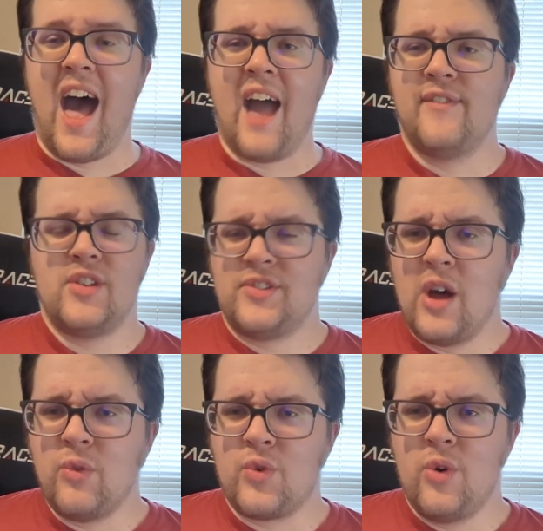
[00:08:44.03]
I've just
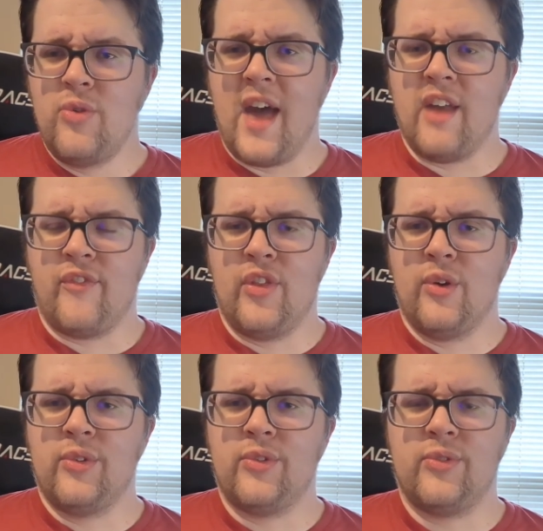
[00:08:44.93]
outgrown that for
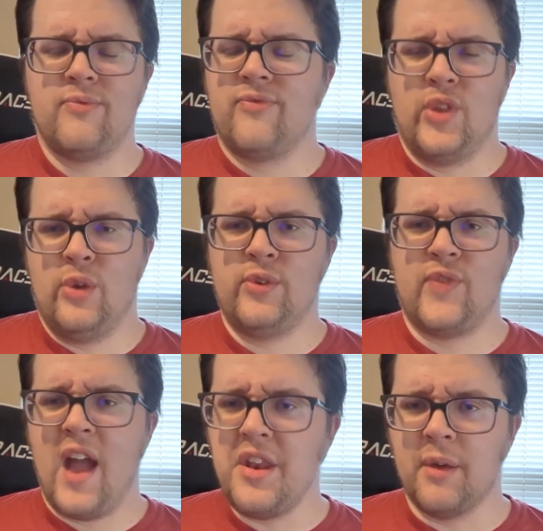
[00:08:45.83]
those
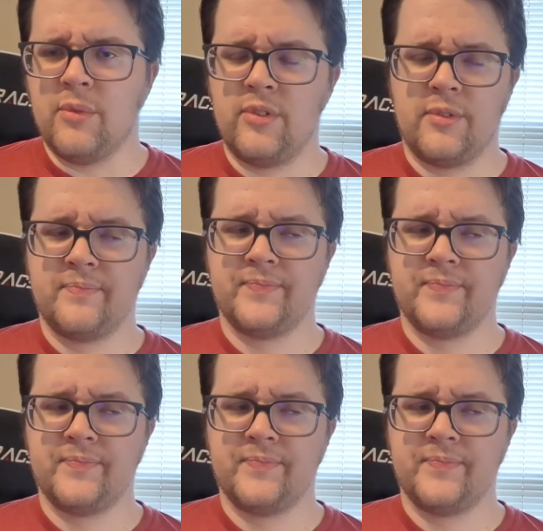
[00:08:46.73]
fandoms.